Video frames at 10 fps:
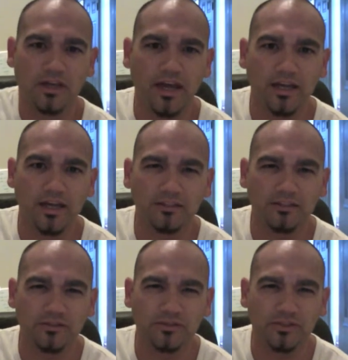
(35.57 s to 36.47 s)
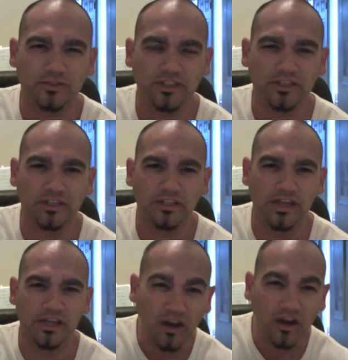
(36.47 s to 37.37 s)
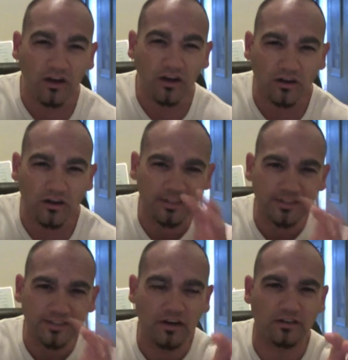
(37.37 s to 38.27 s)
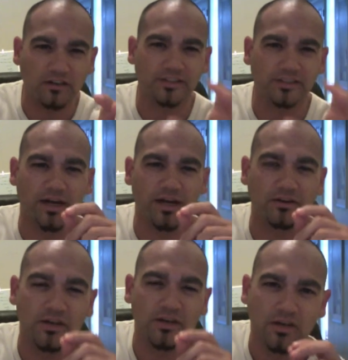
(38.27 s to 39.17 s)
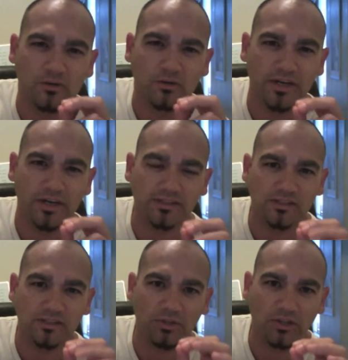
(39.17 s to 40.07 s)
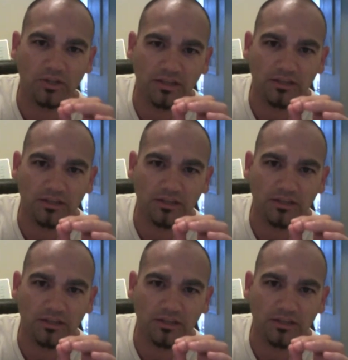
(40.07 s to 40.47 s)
And DiversityInc at its heart is about creating a sense of belonging.